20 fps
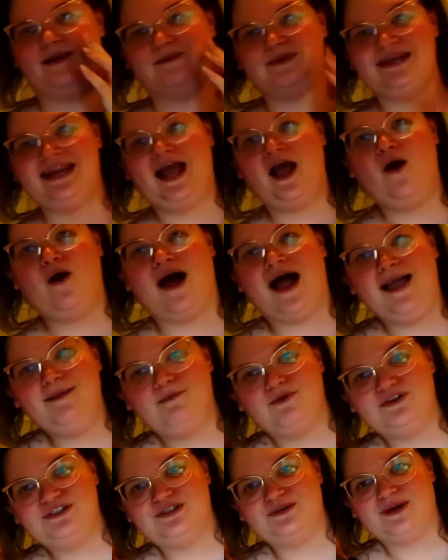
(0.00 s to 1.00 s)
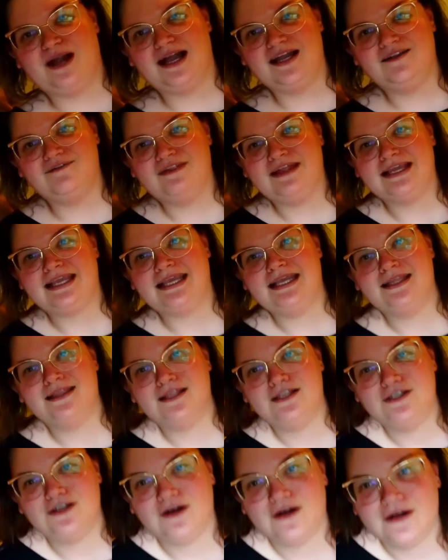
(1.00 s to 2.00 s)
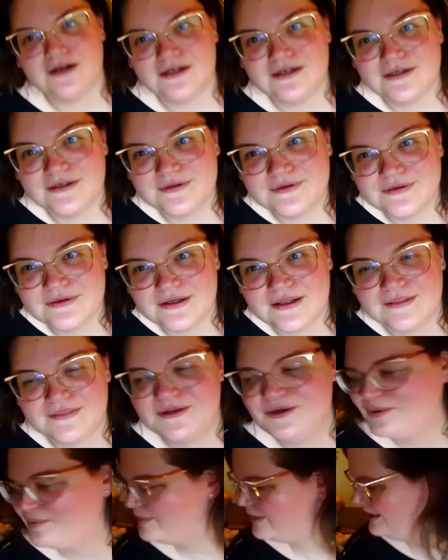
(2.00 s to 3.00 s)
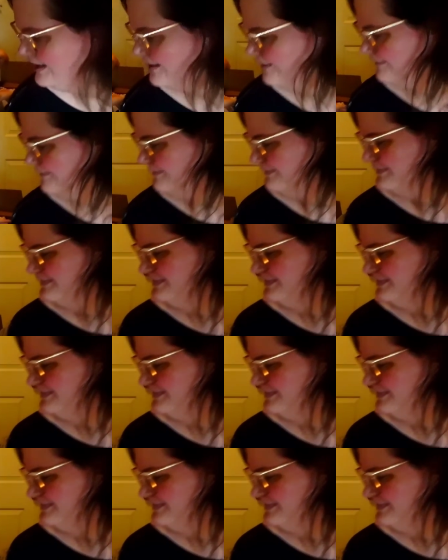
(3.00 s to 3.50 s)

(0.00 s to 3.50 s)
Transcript: but now I'm also kind of like in the dark a little bit.